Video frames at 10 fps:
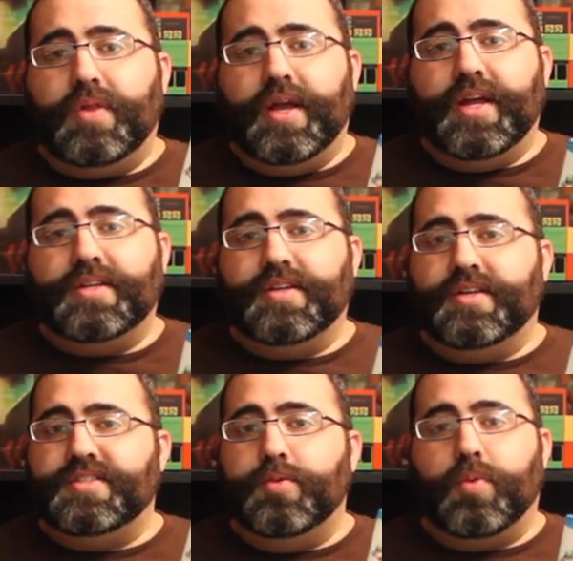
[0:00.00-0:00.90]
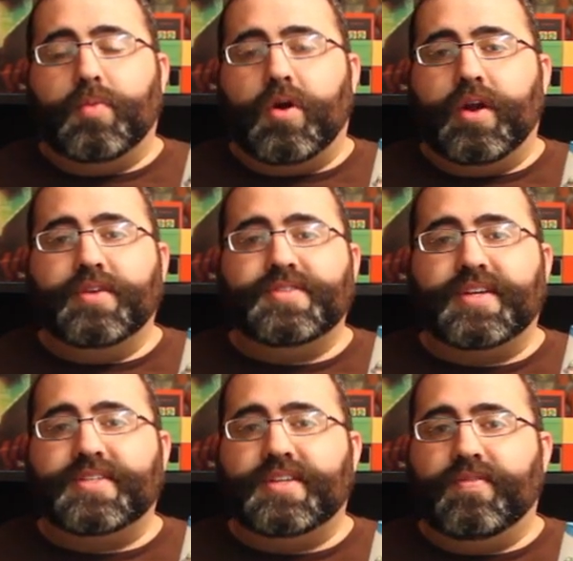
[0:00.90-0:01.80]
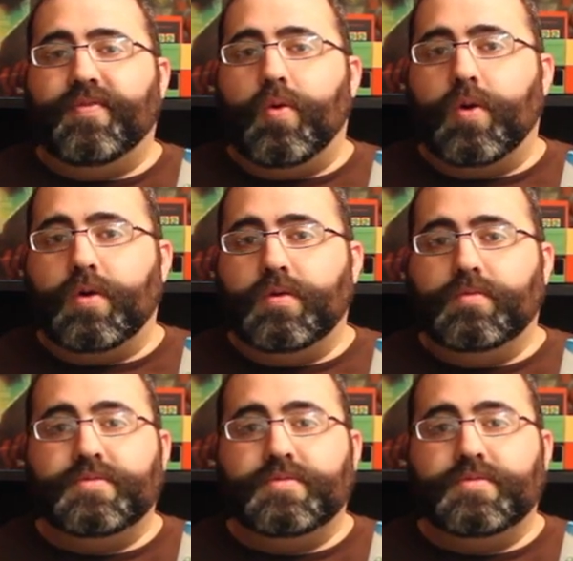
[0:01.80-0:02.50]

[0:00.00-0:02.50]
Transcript: played to Super Mario 64